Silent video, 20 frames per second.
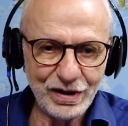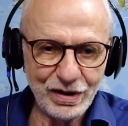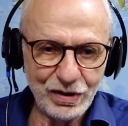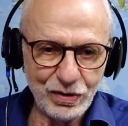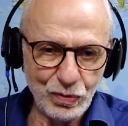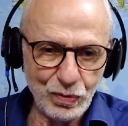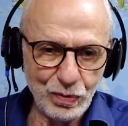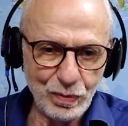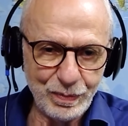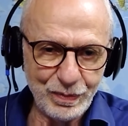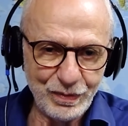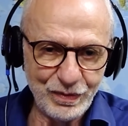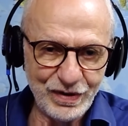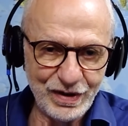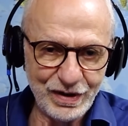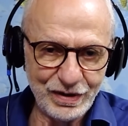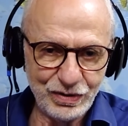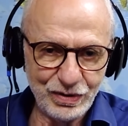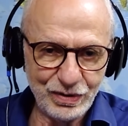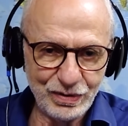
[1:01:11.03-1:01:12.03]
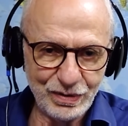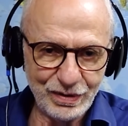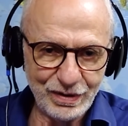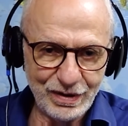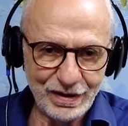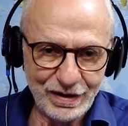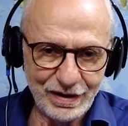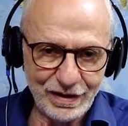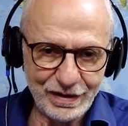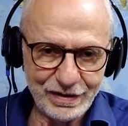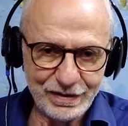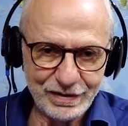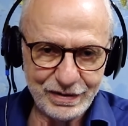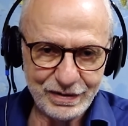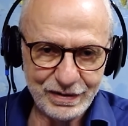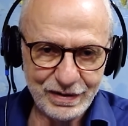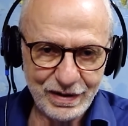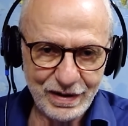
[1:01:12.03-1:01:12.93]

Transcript: a group that you don't like?